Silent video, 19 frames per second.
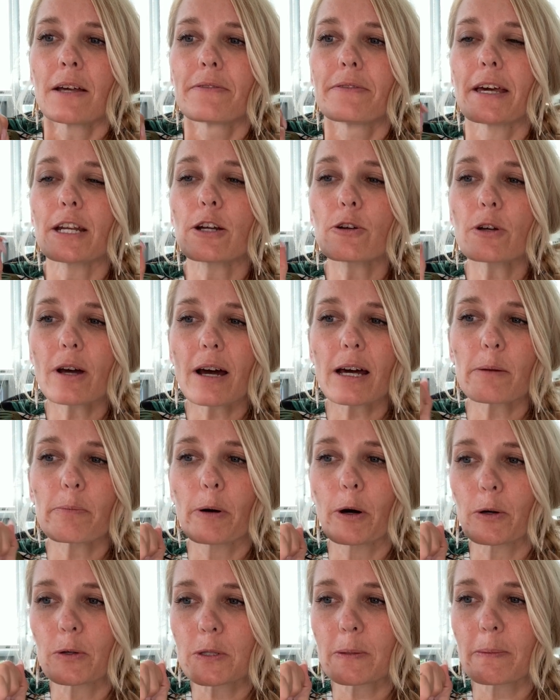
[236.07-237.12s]
they don't know how to
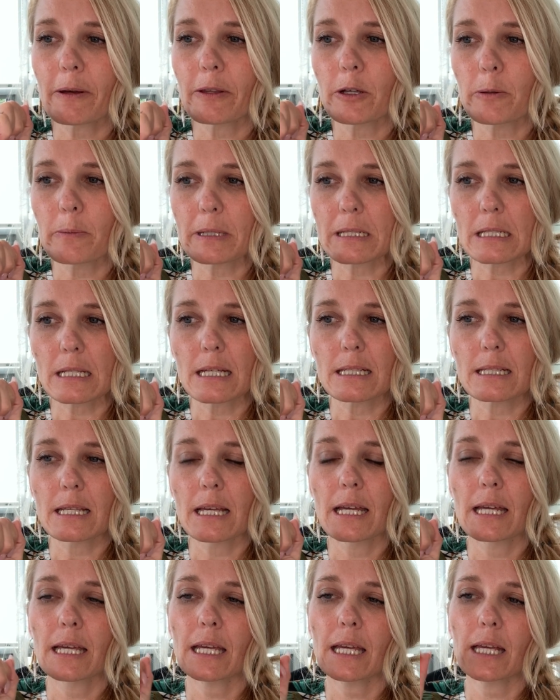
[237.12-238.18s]
post about their business
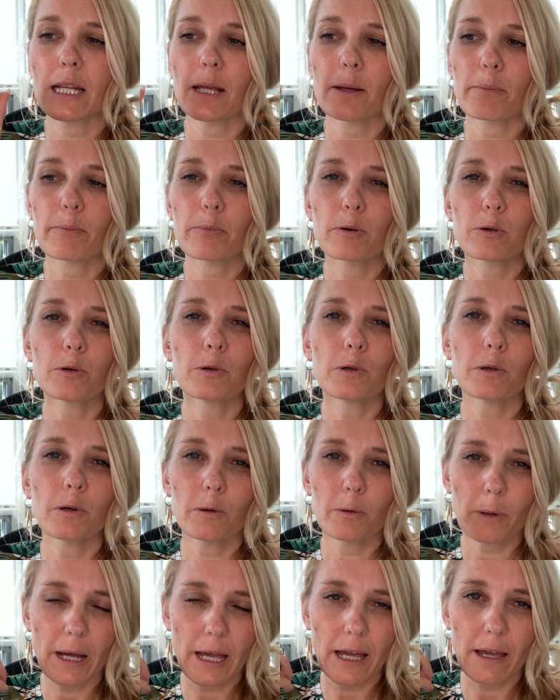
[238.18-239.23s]
in a
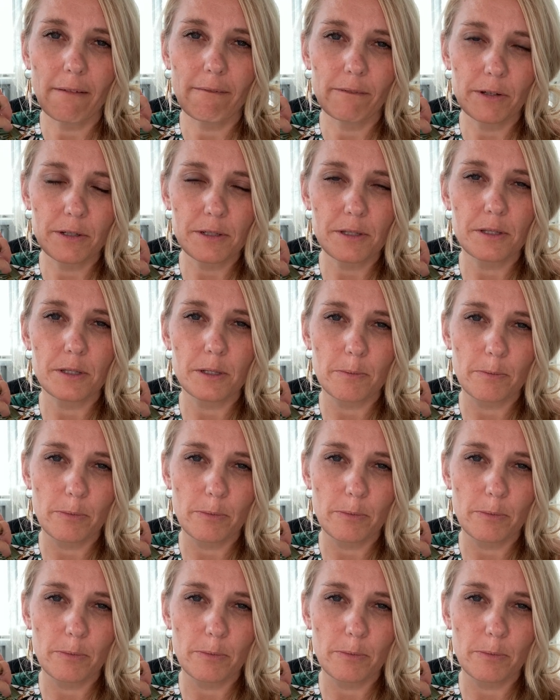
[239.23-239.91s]
pull way versus a